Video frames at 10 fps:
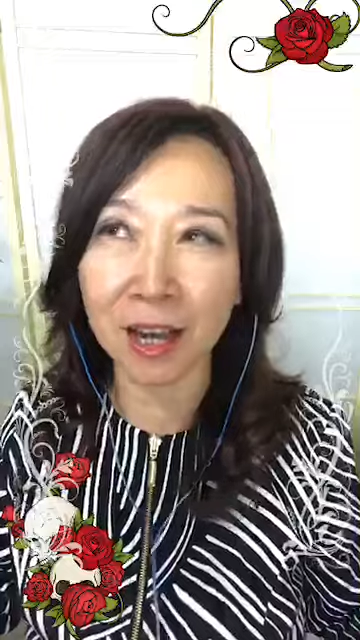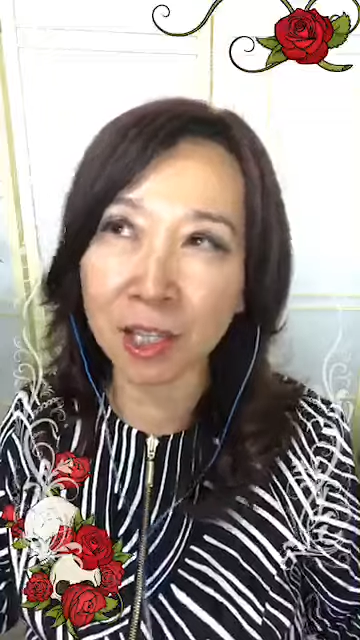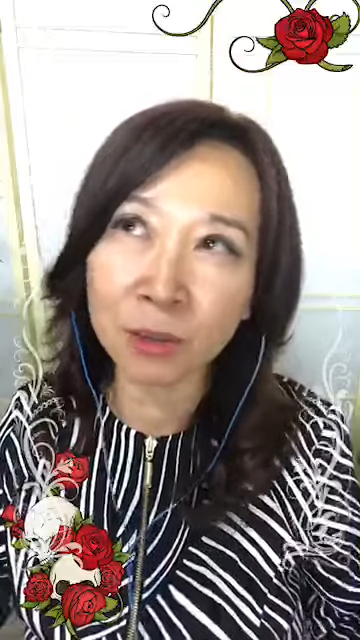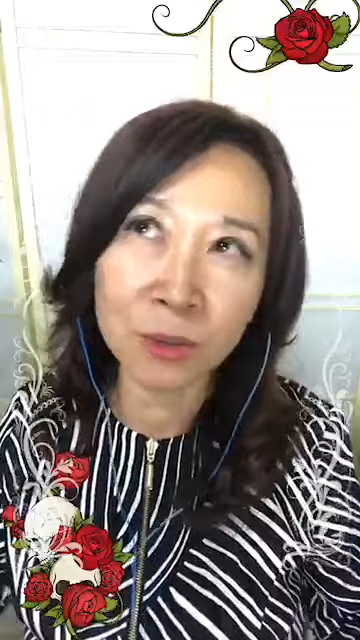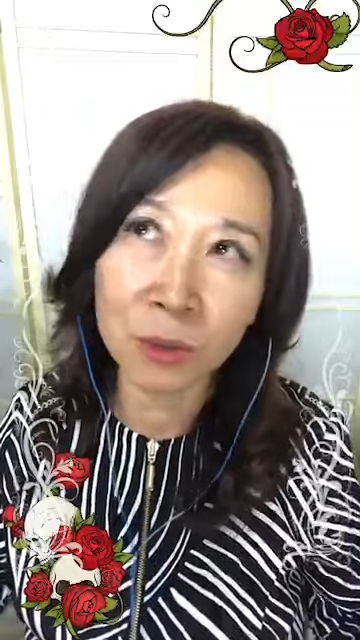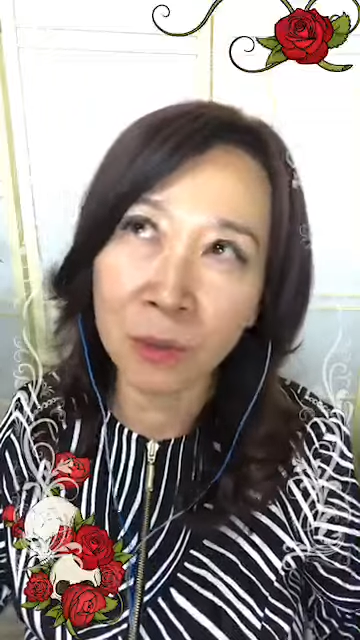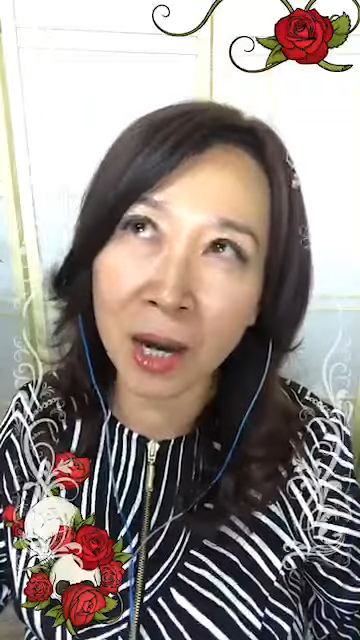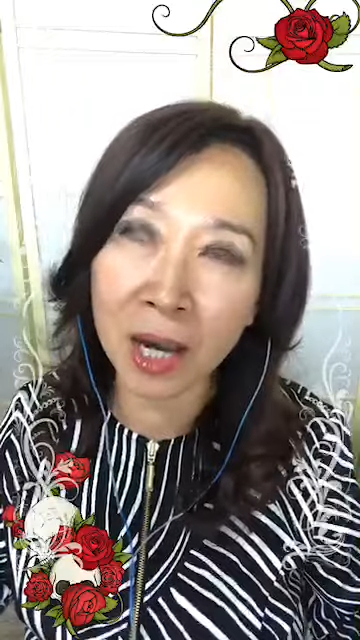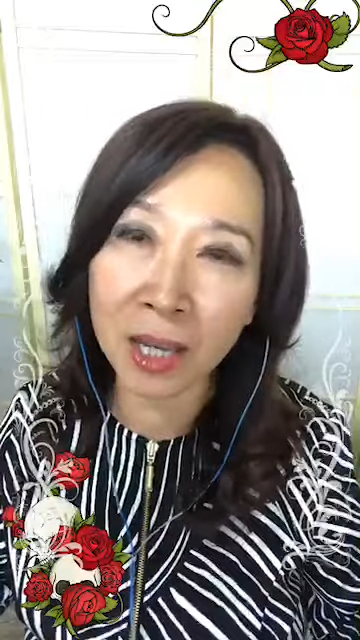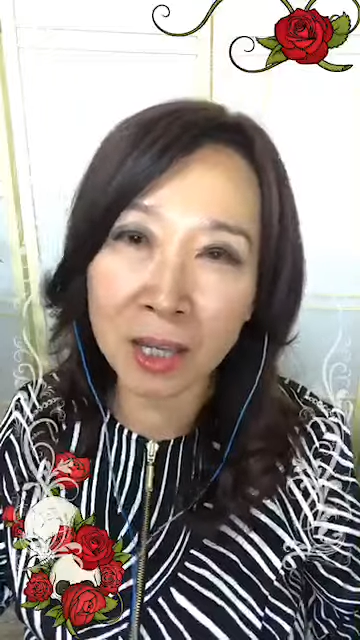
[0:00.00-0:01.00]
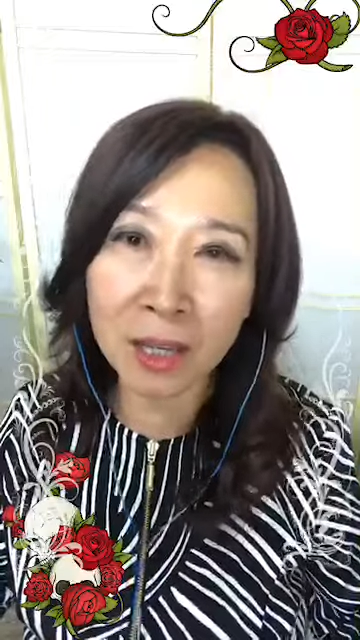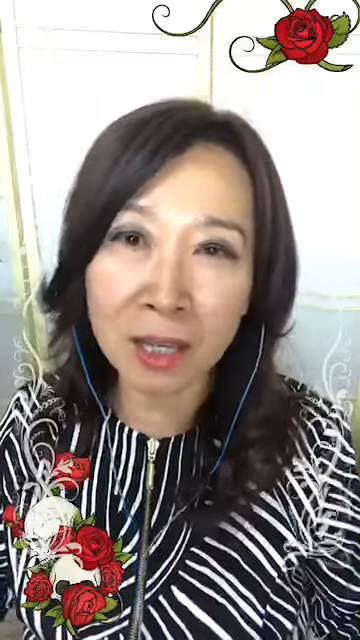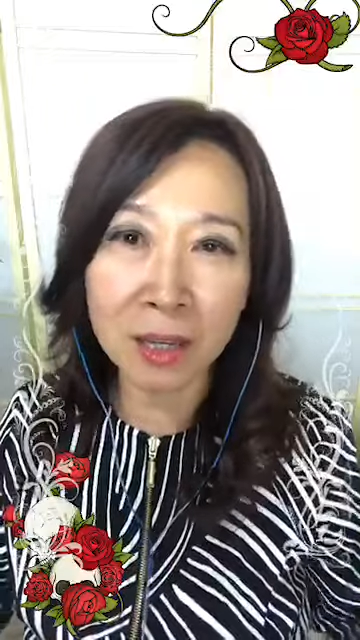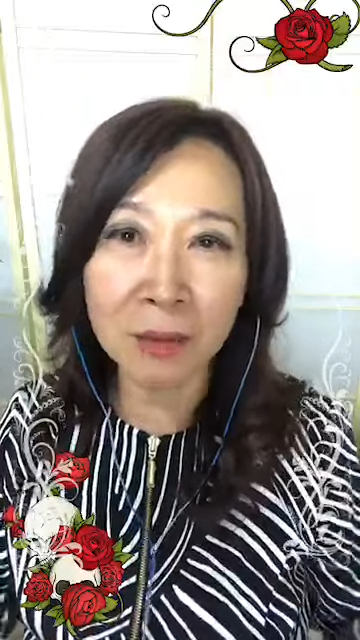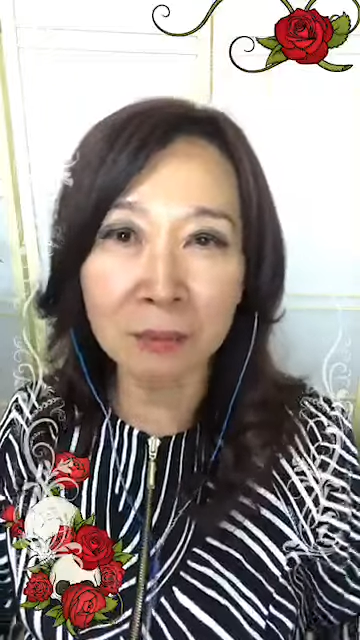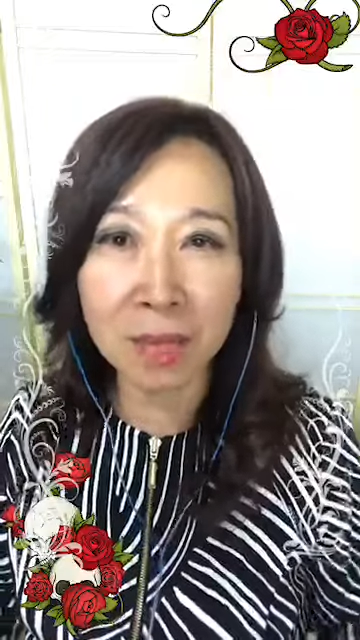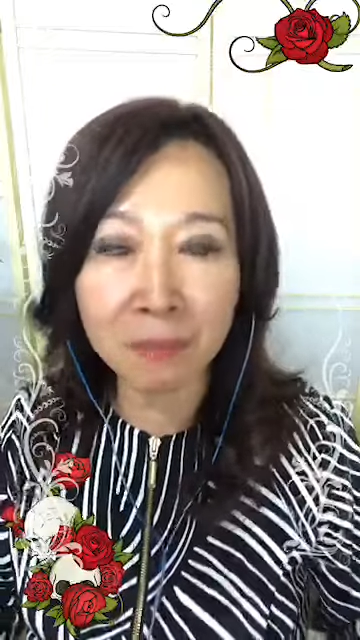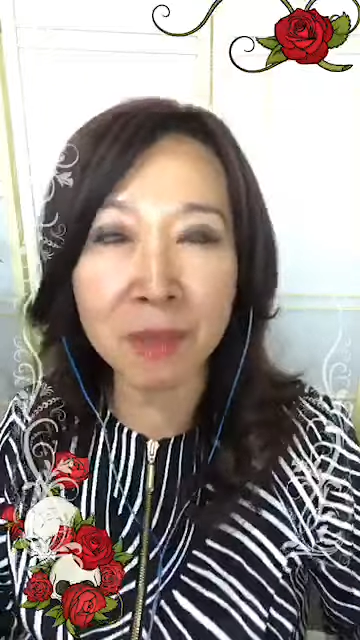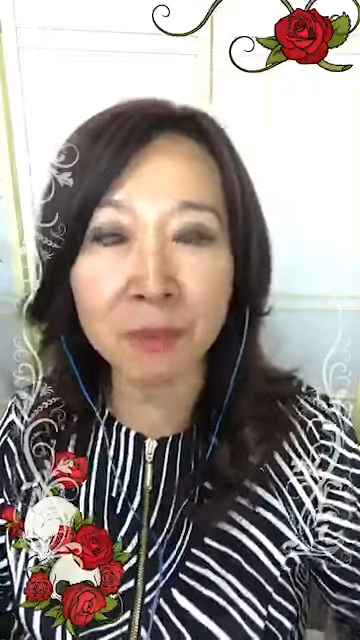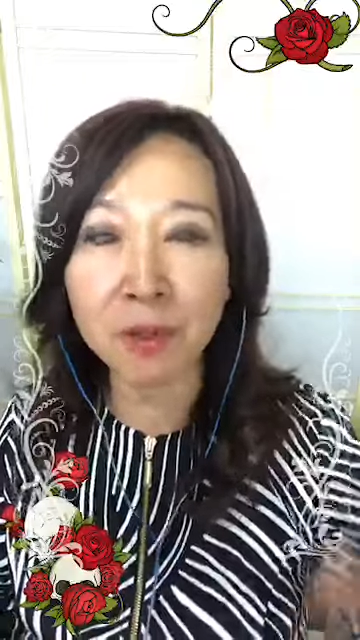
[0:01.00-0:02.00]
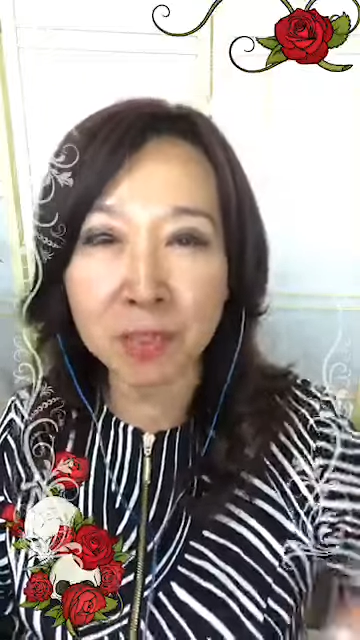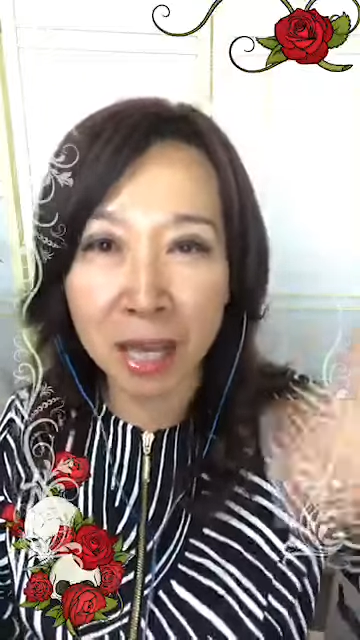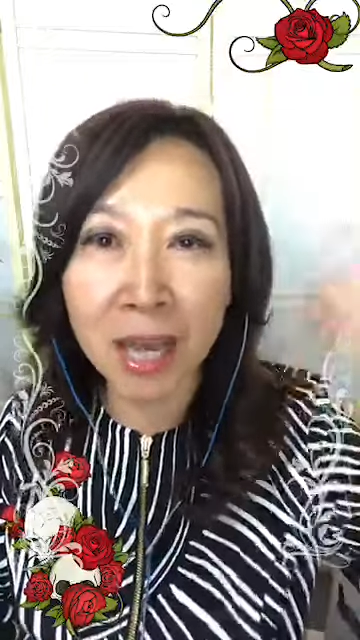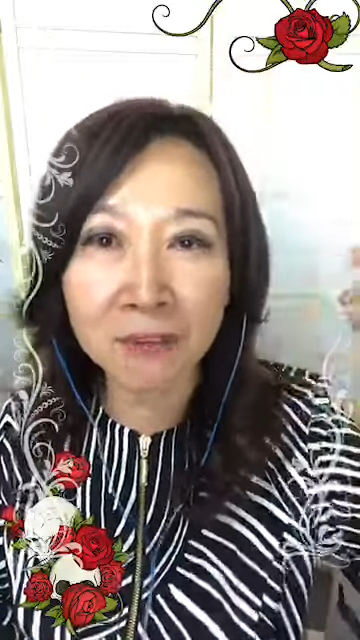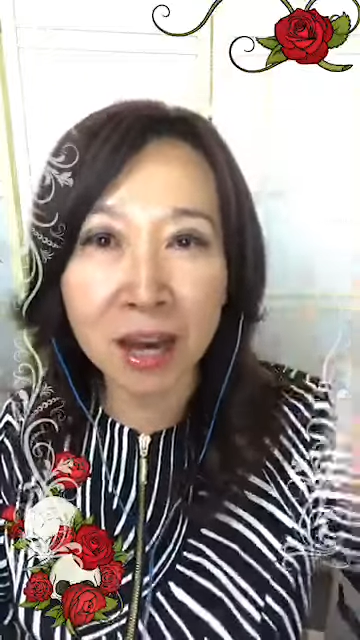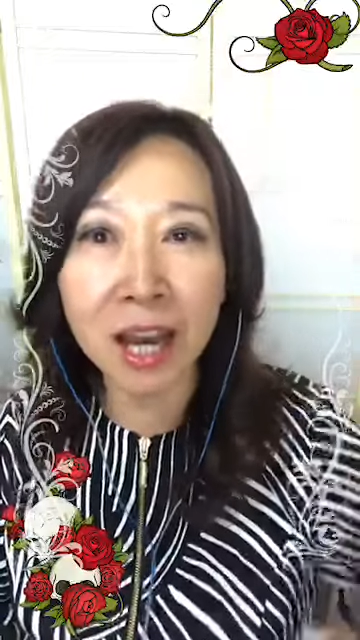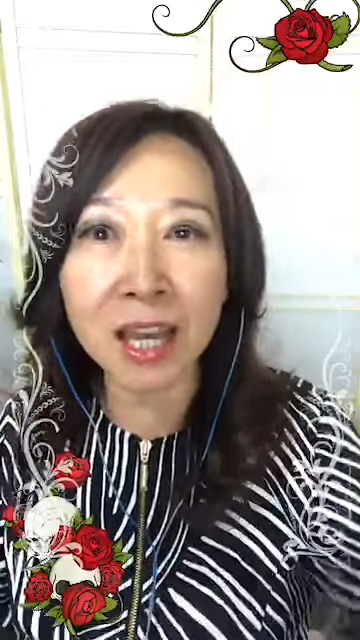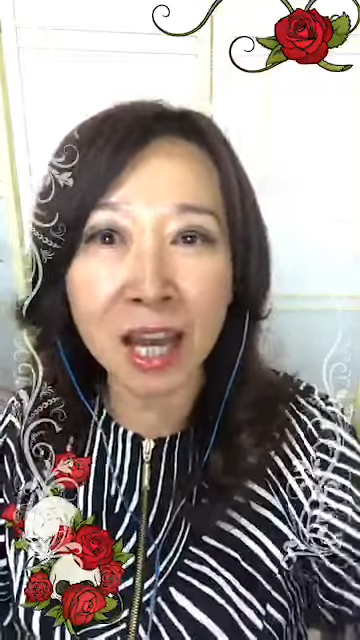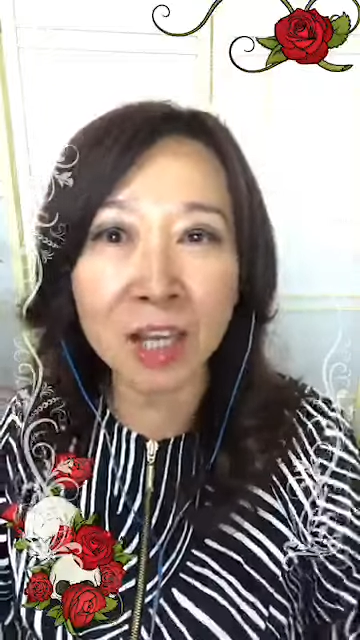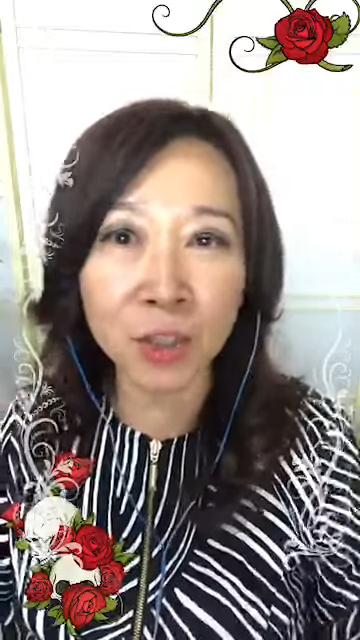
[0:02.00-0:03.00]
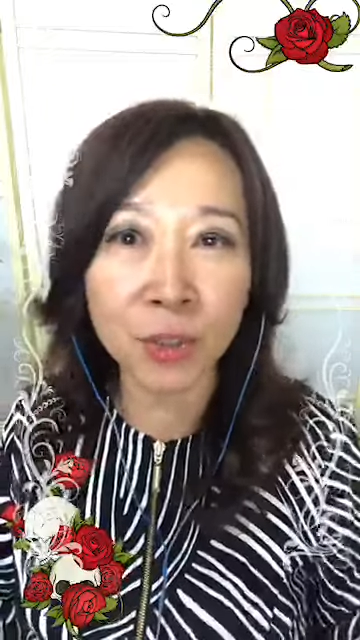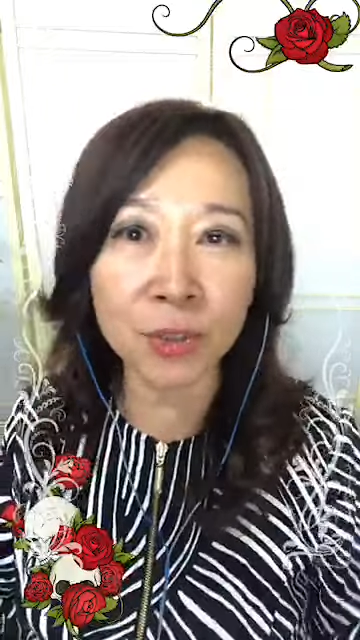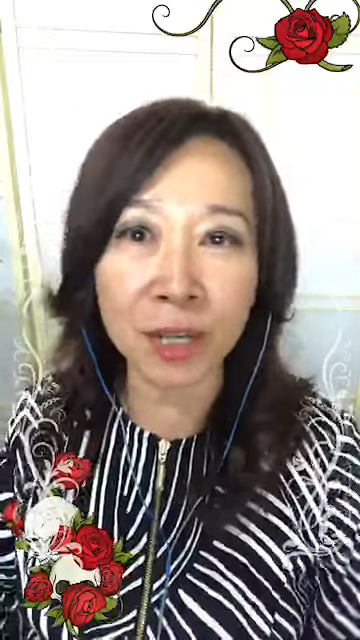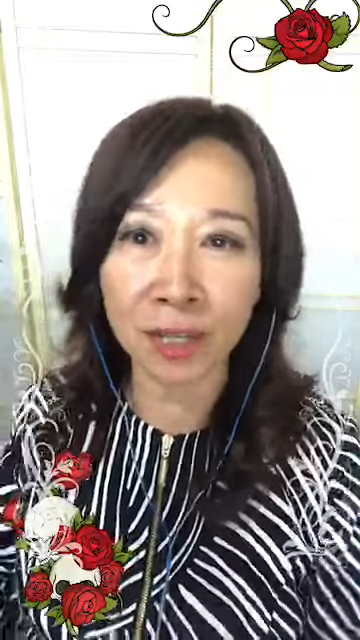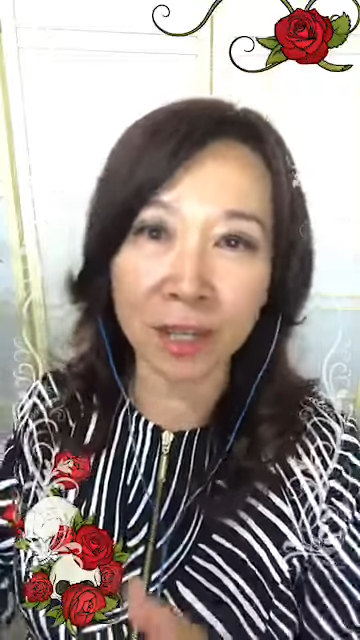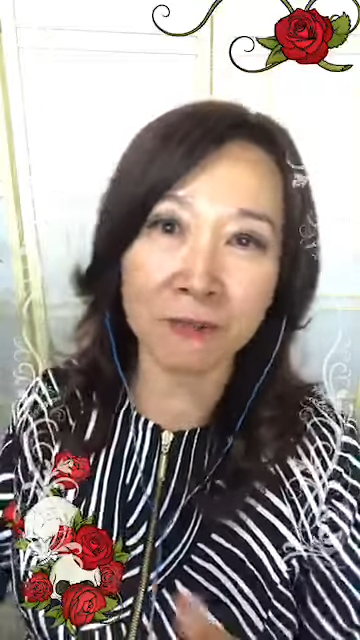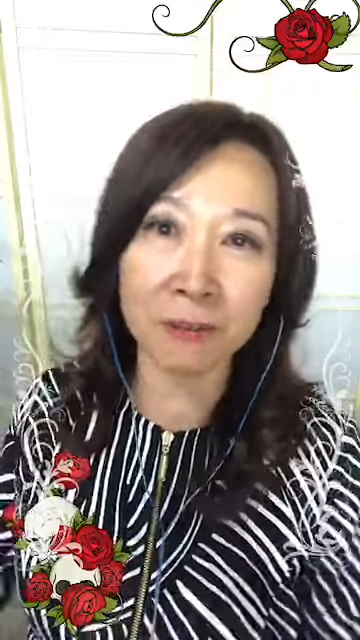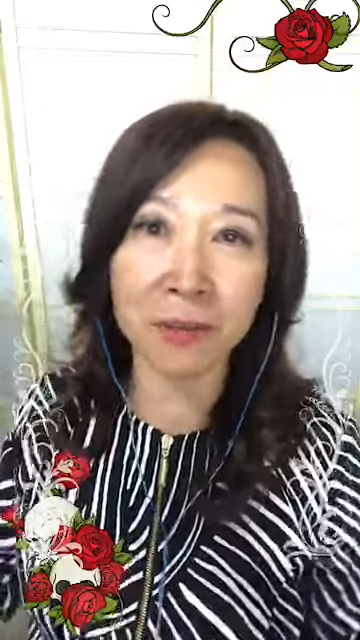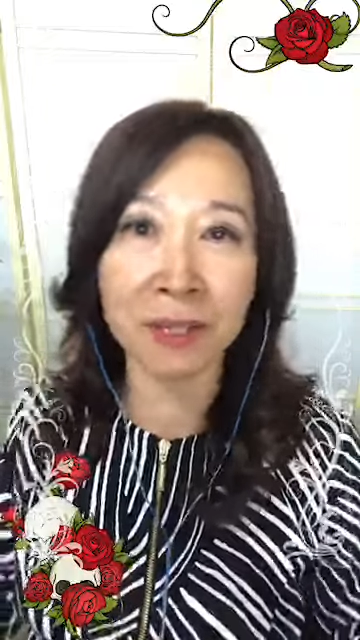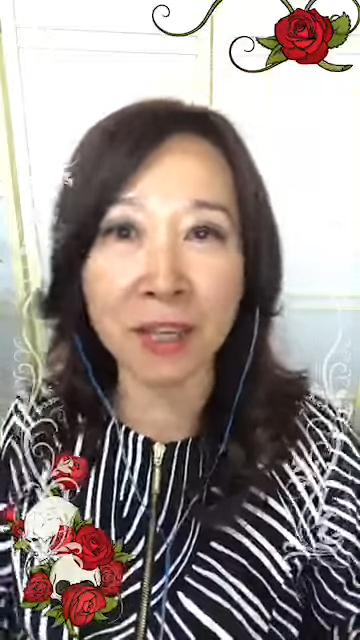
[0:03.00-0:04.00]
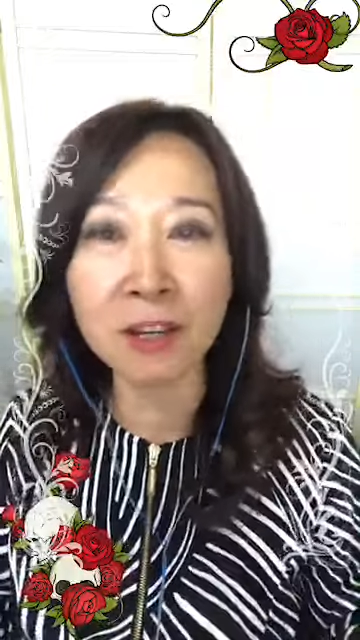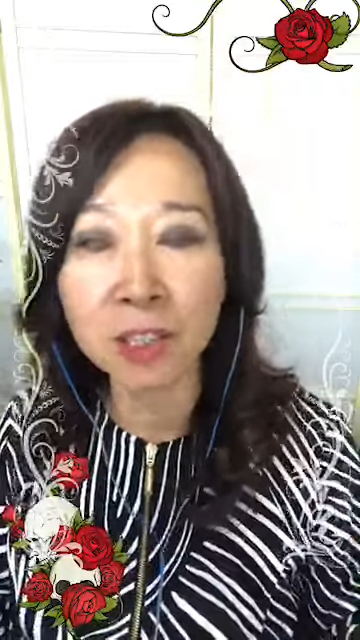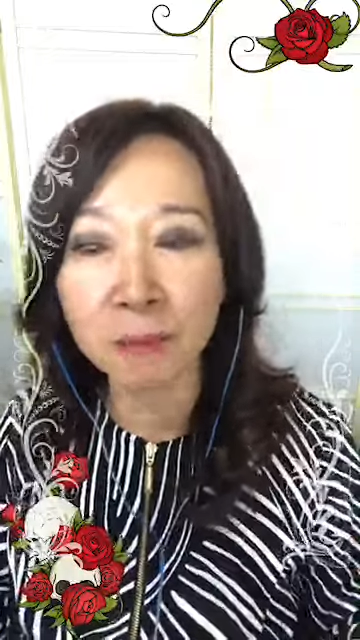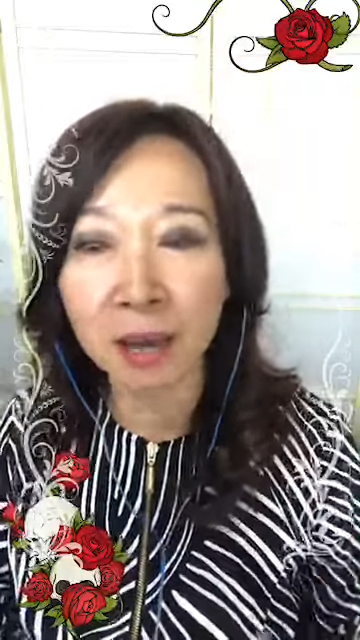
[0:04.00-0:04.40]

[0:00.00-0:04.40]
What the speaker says: I don't know why. Maybe because I have a high IQ than everybody else,